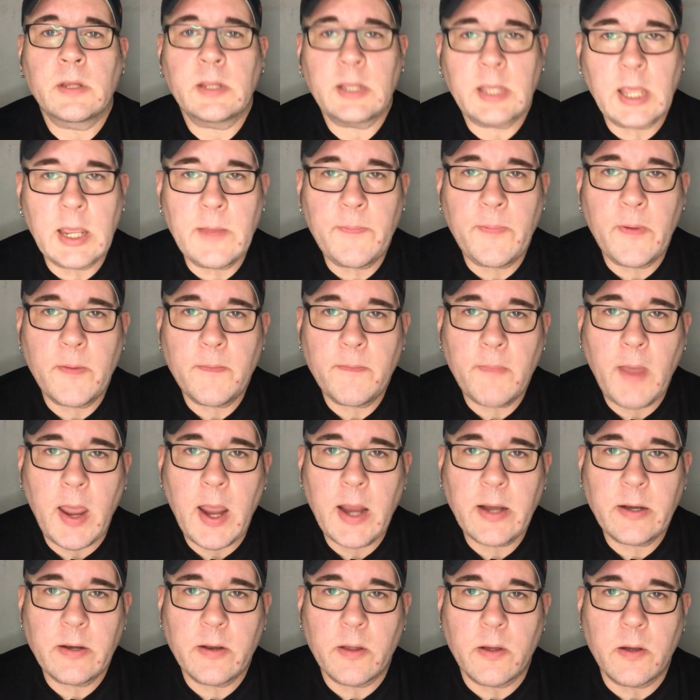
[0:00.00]
Keep in
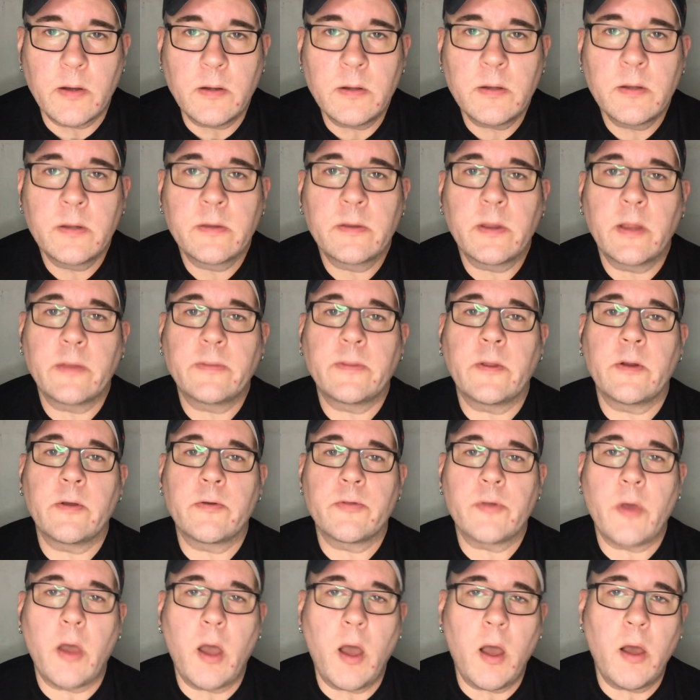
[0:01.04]
mind though that
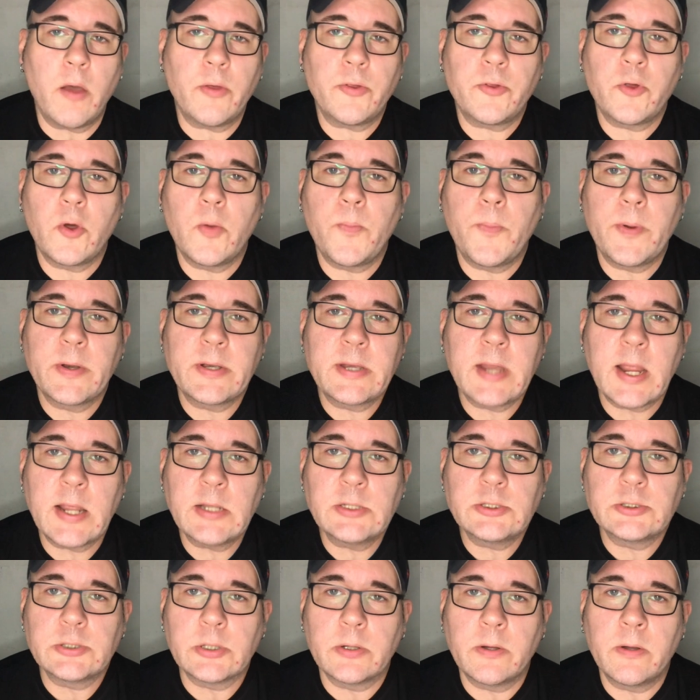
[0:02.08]
there's also
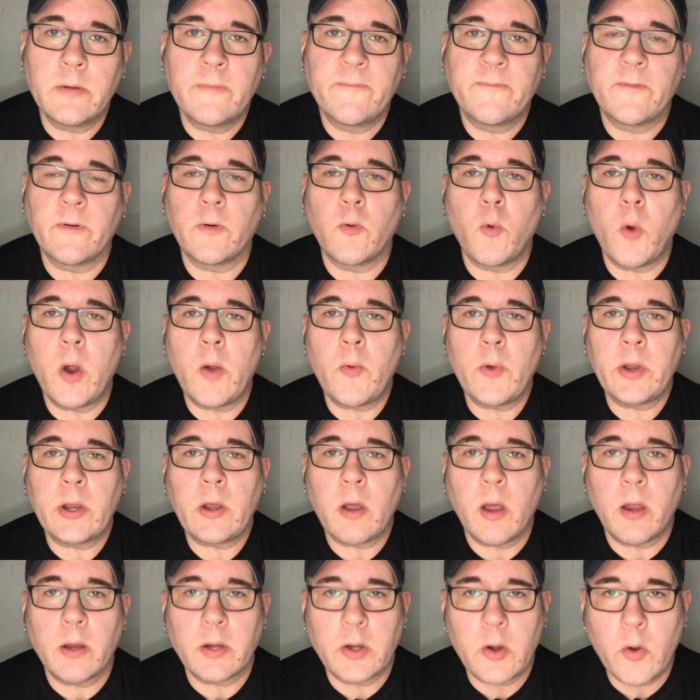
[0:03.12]
potential for what we
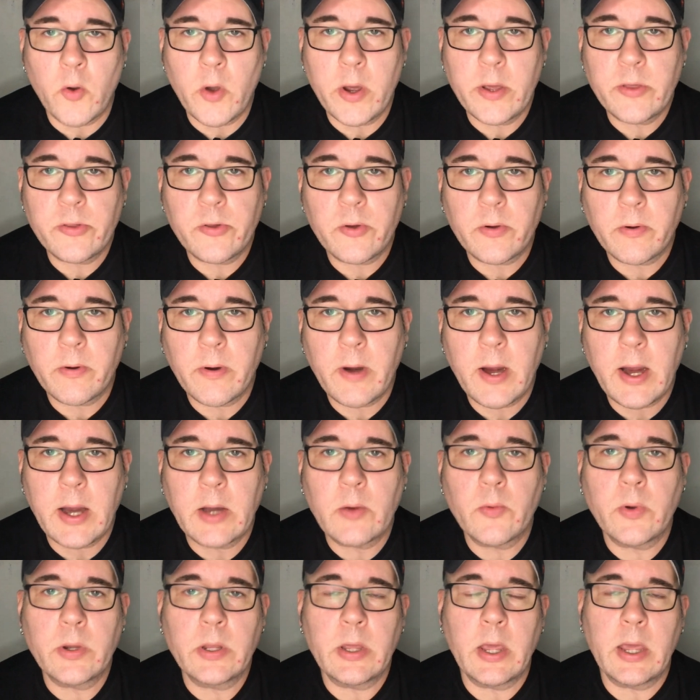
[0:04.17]
call noise or
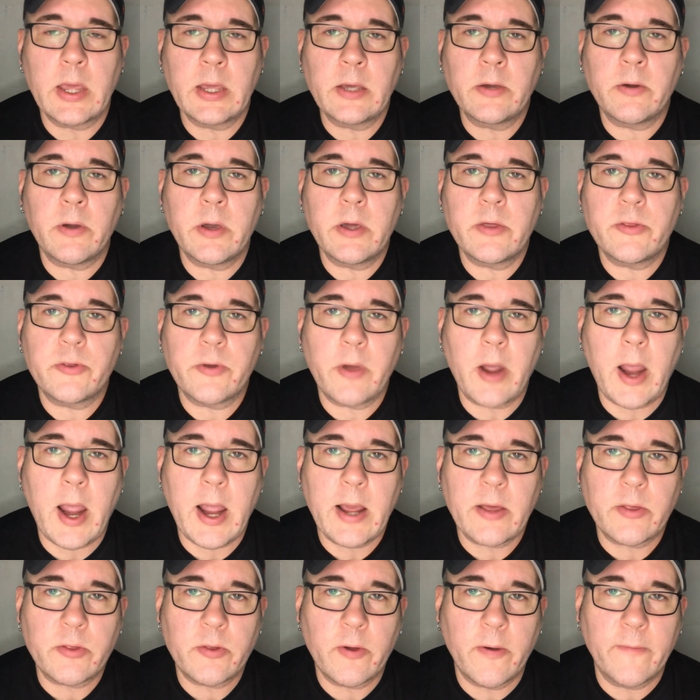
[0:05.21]
grain when you increase your
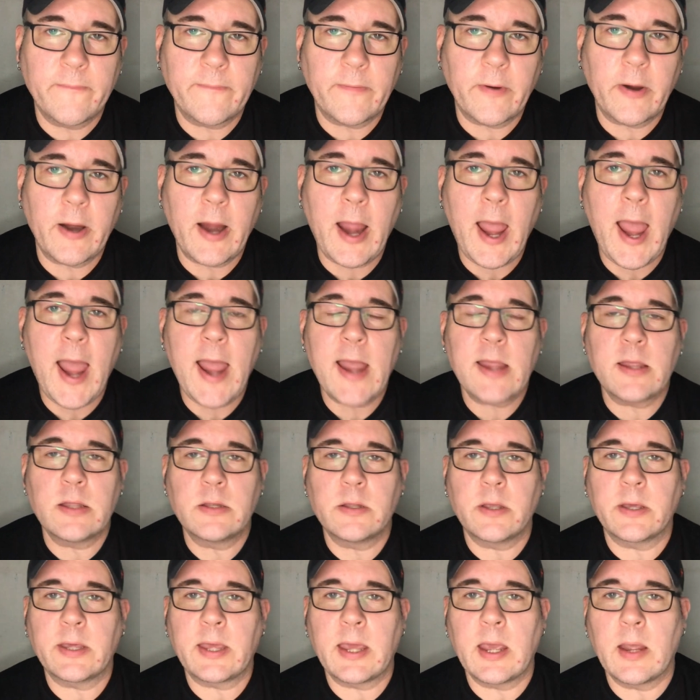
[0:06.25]
ISO very high
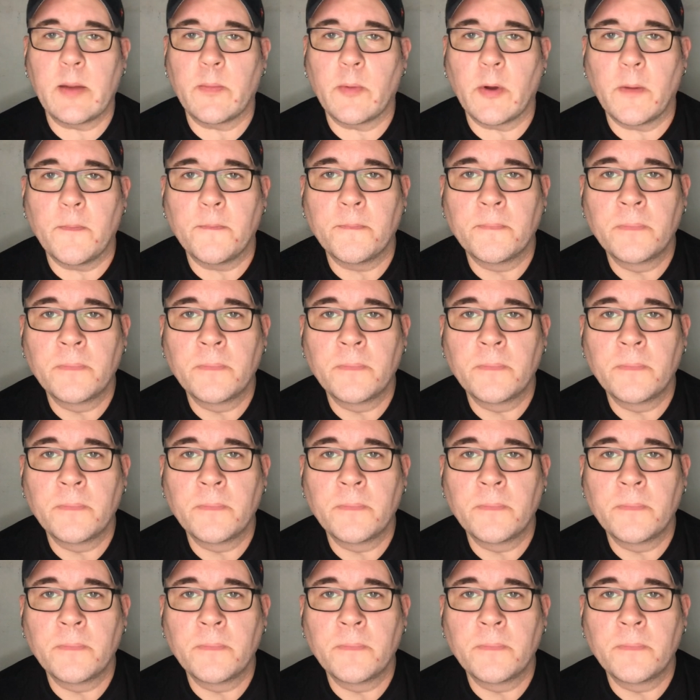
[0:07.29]
in your camera.